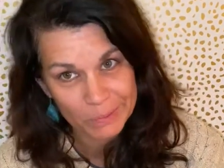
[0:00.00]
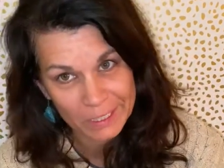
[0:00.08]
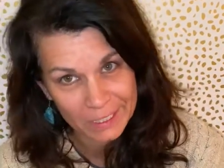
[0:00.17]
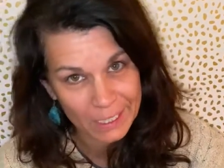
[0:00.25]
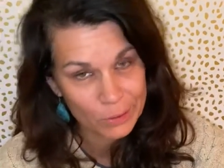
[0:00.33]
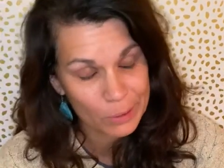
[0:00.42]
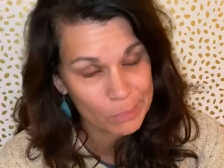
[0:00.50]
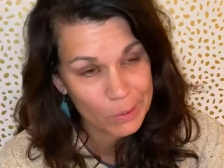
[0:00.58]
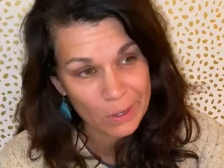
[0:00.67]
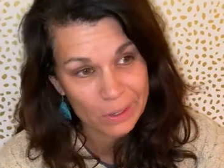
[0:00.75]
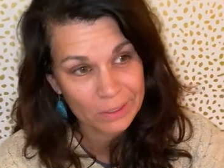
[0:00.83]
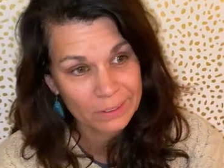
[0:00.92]
me
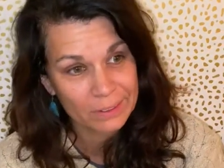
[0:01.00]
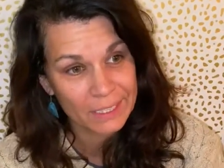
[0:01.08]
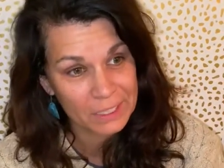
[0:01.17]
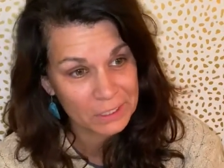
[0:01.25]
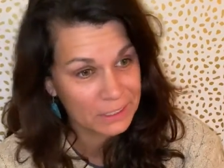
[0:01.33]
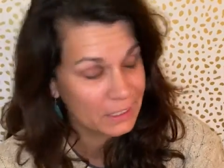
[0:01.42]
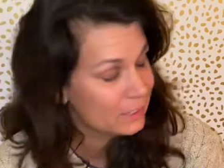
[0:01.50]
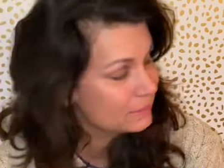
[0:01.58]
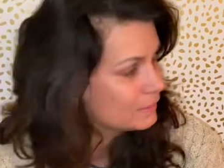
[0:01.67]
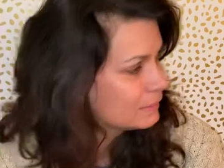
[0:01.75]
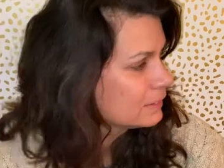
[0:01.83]
accountable. Thank goodness.